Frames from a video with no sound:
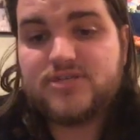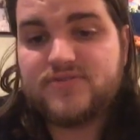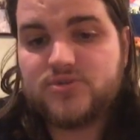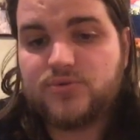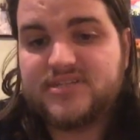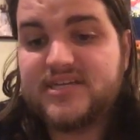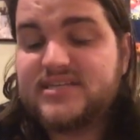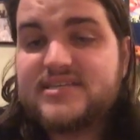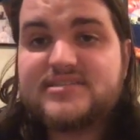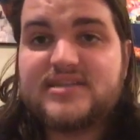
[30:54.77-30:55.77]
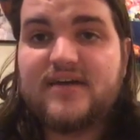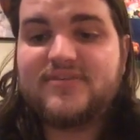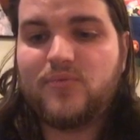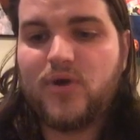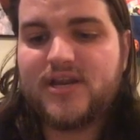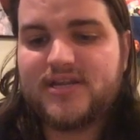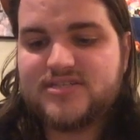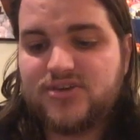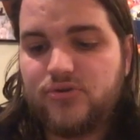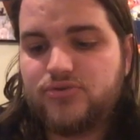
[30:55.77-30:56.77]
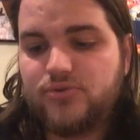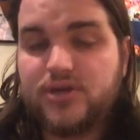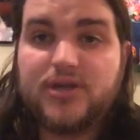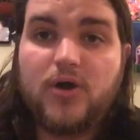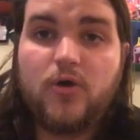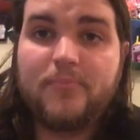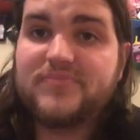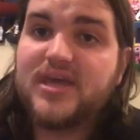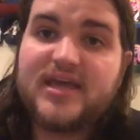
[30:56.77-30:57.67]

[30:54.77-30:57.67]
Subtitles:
of his old D&D stuff. He wanted it to go to a good home.